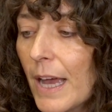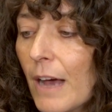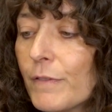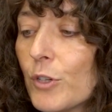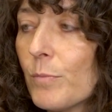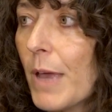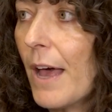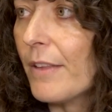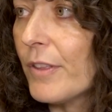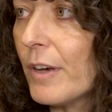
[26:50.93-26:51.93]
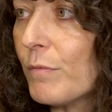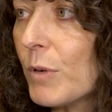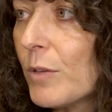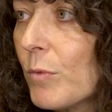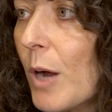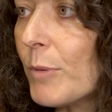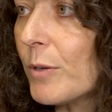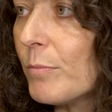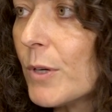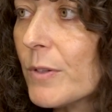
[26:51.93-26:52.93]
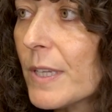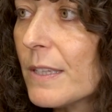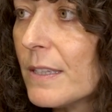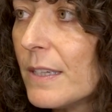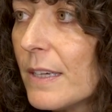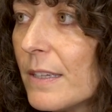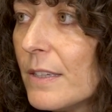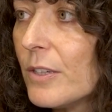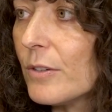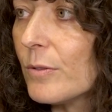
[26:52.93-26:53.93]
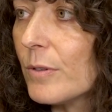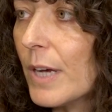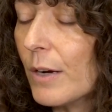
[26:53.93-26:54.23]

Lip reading: aftermath of what Robert Moses did to